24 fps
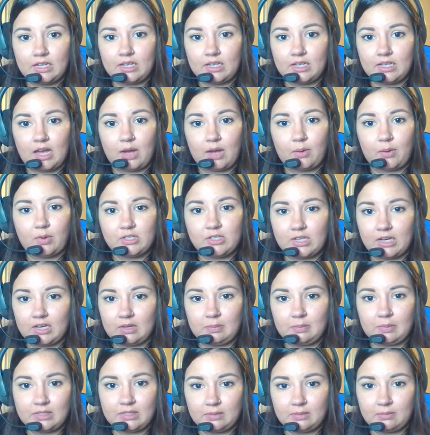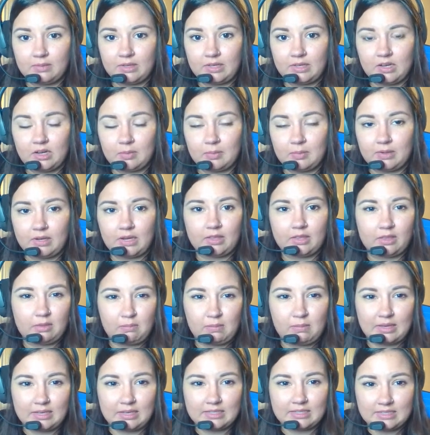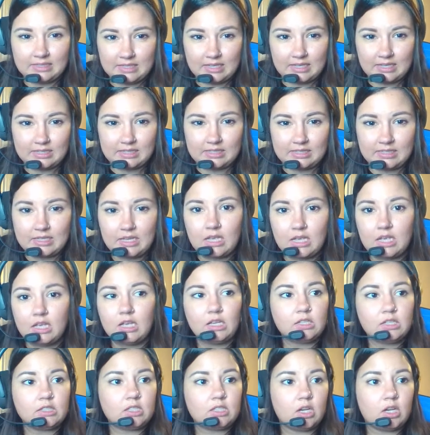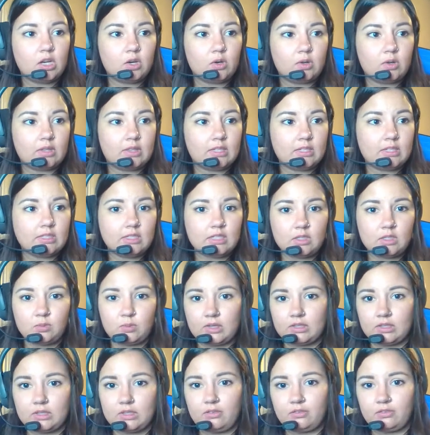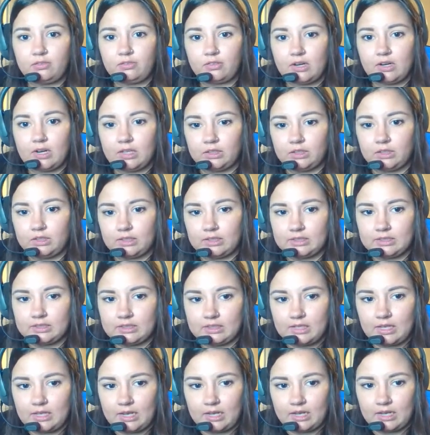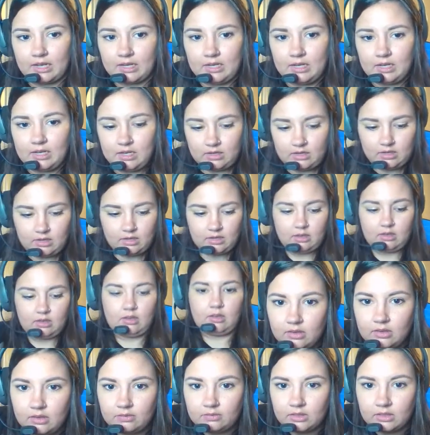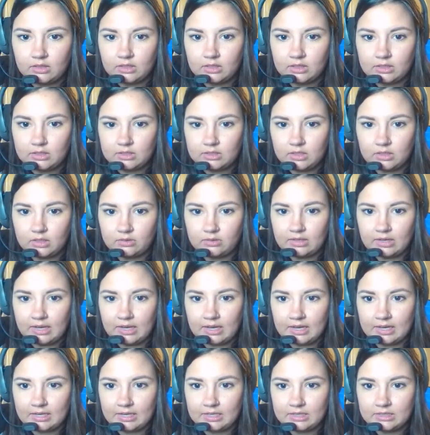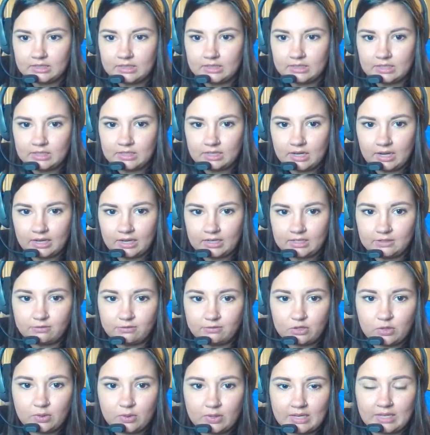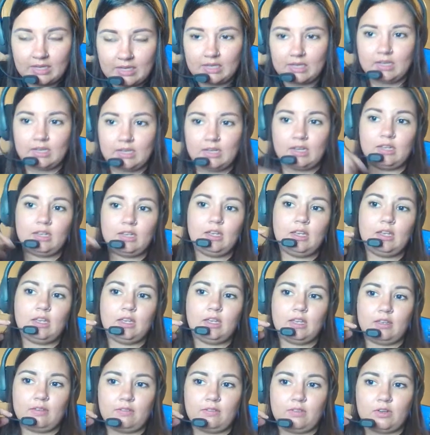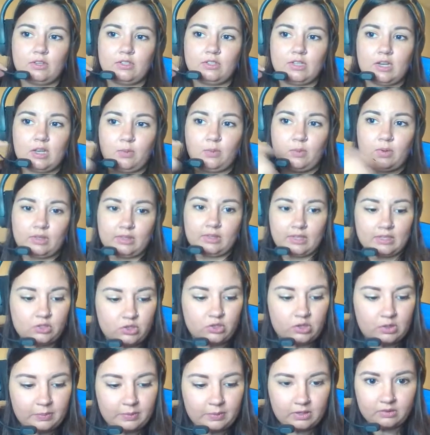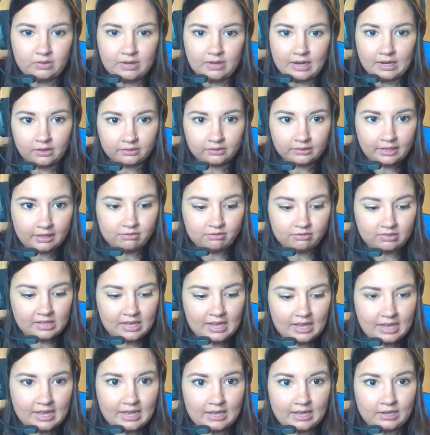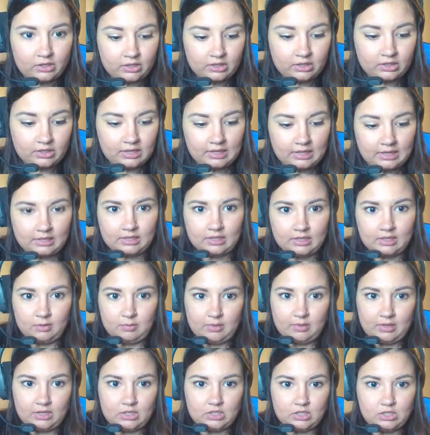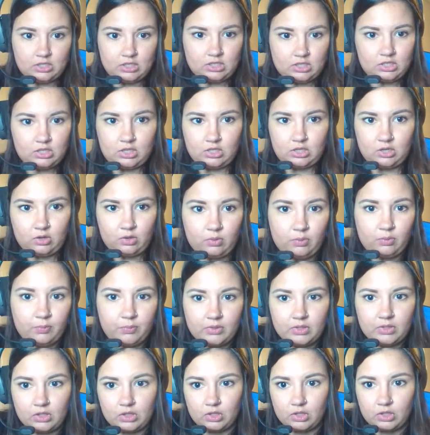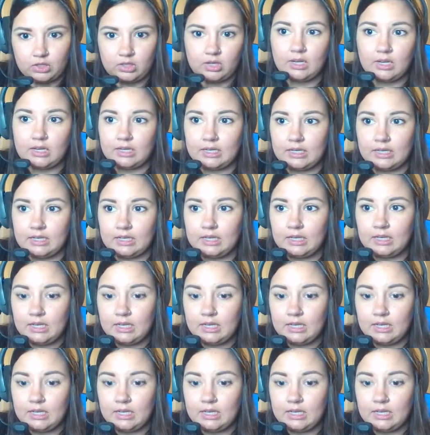I wish I could put something here, but nothing makes sense. So, this is what the front looks like. So nice. Has a nice view in. If there's anyone that's creeping around, like Vlad or Caleb, they can just, look on in.